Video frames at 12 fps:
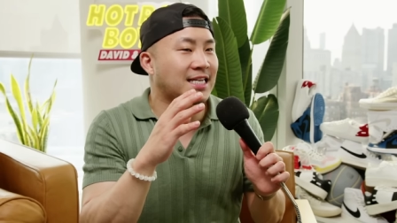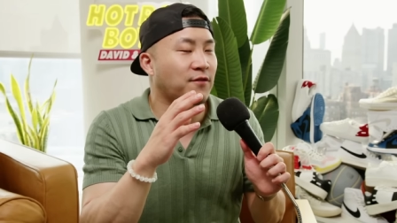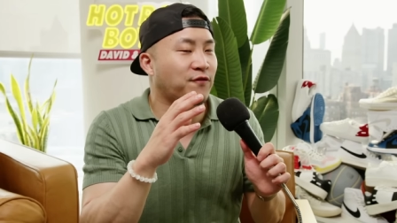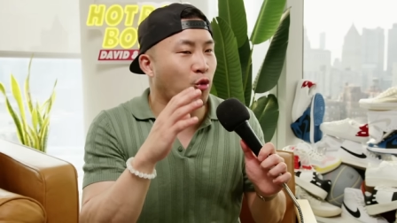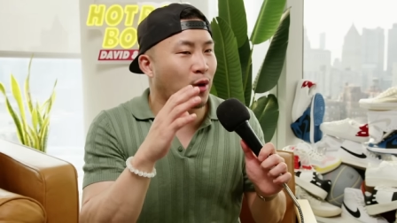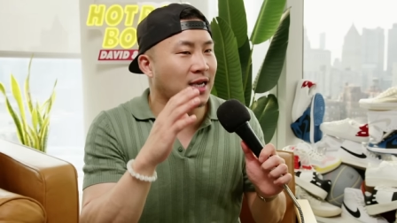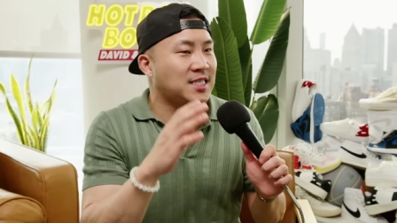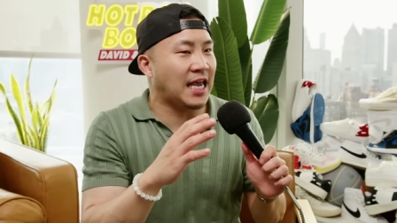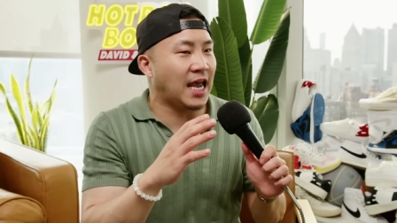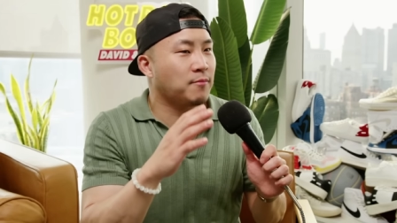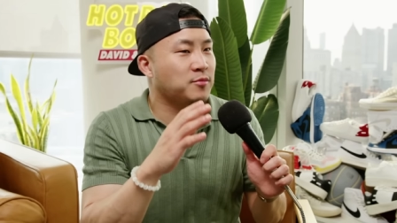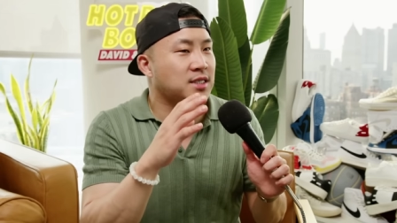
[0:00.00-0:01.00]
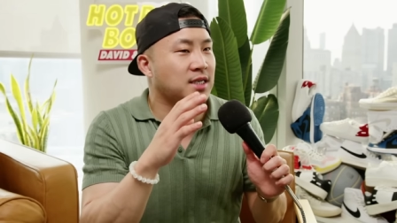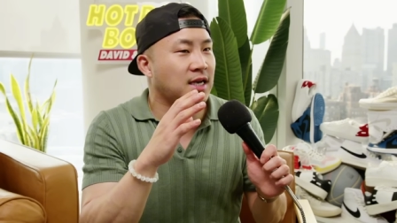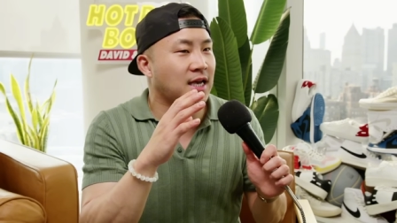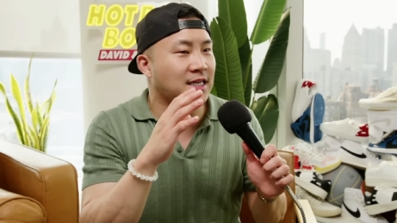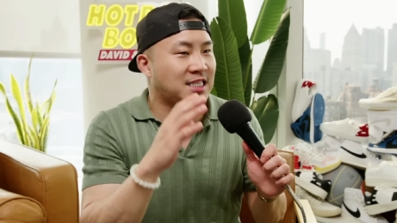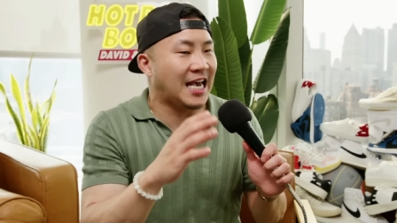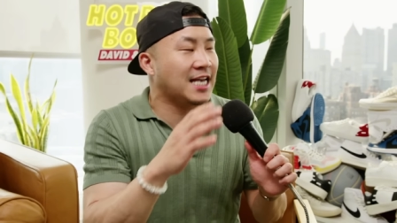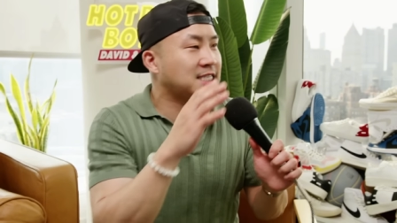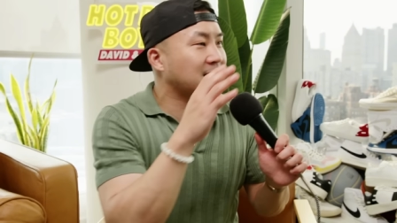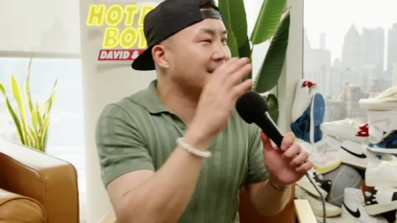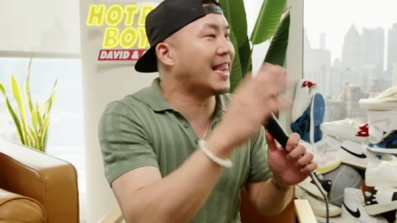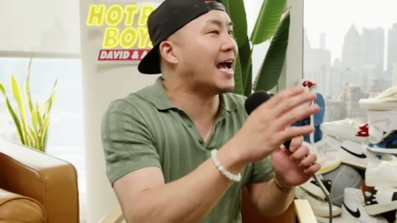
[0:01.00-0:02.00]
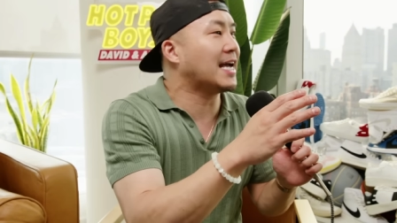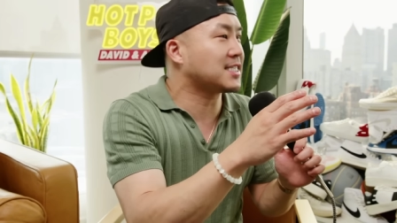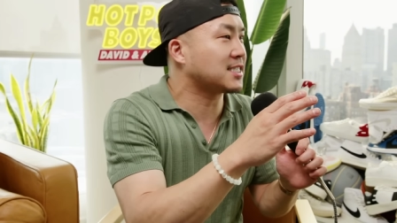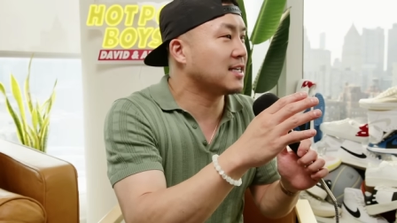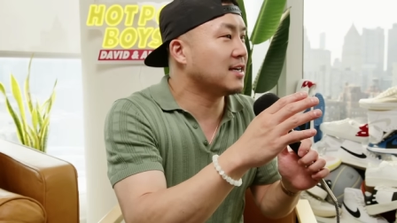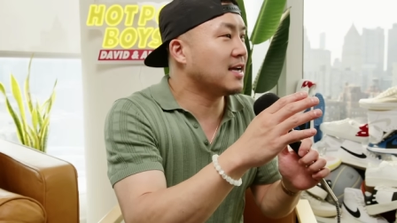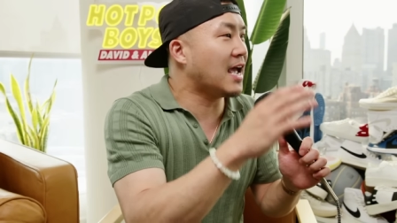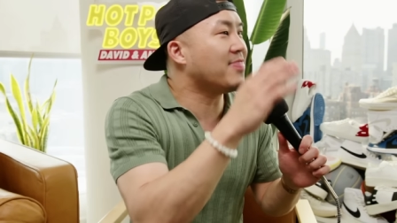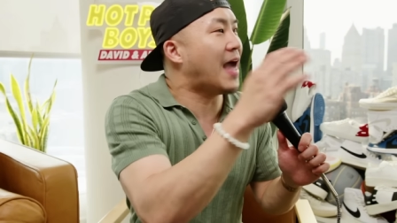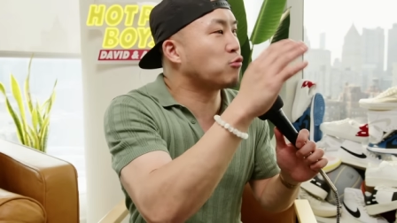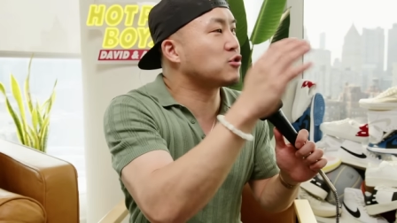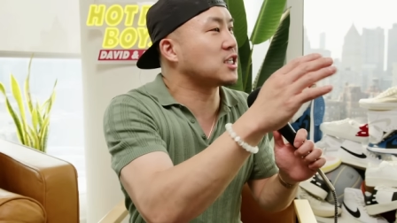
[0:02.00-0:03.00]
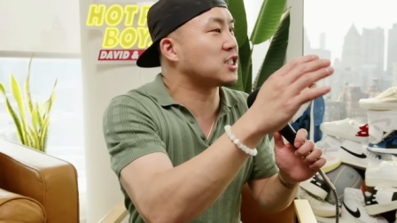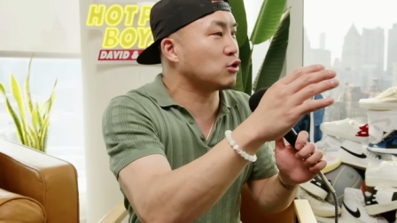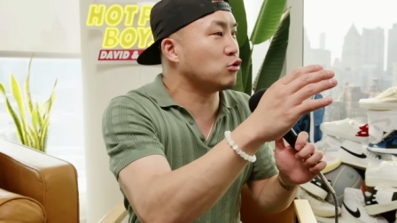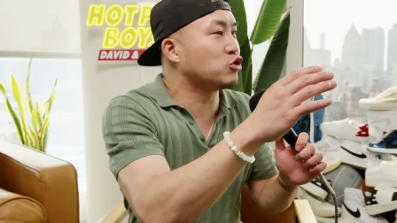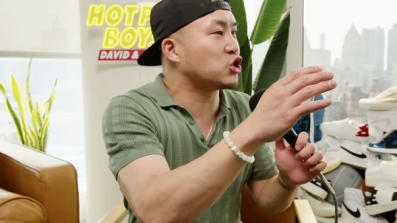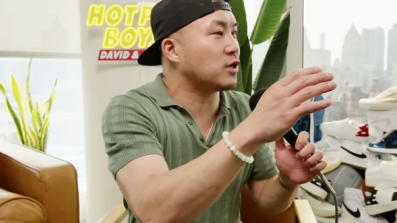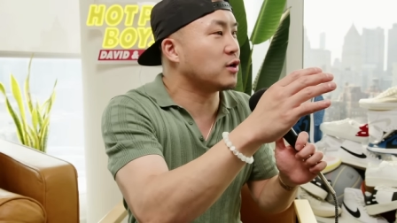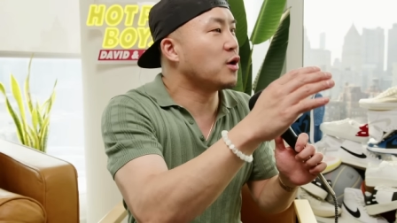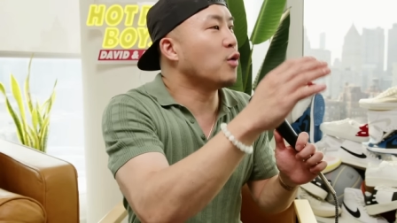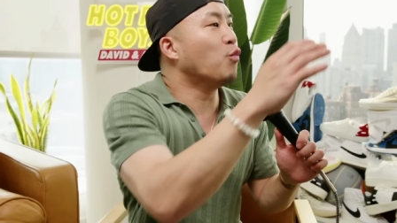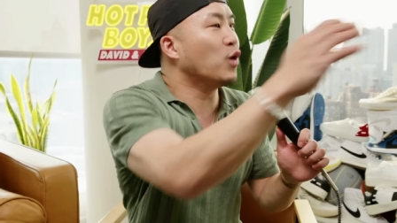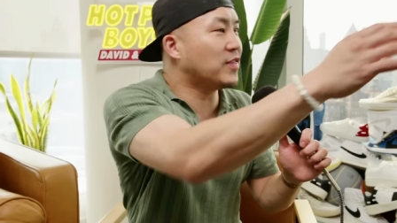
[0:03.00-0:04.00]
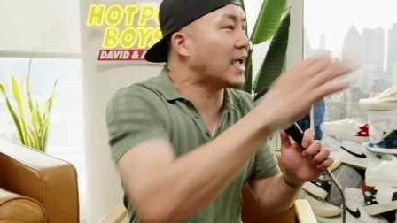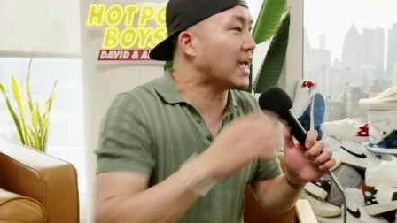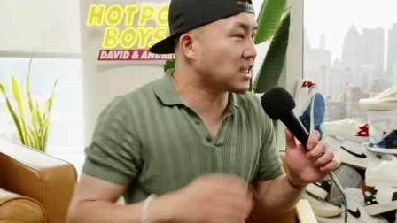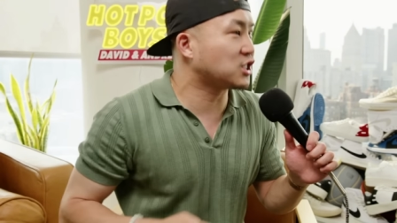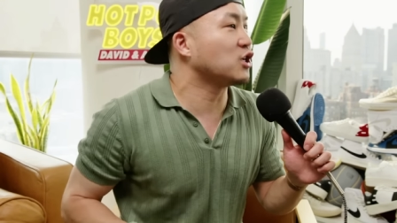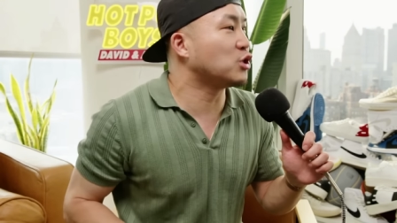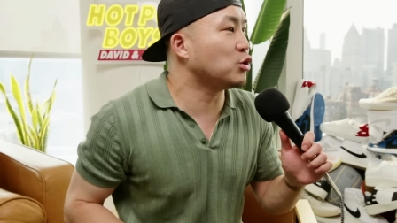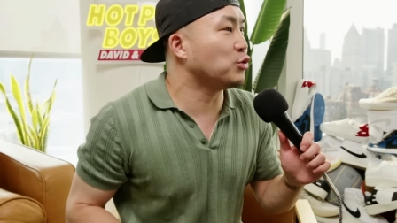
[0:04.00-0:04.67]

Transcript: for exams and tests less, and that was the solution, would they institute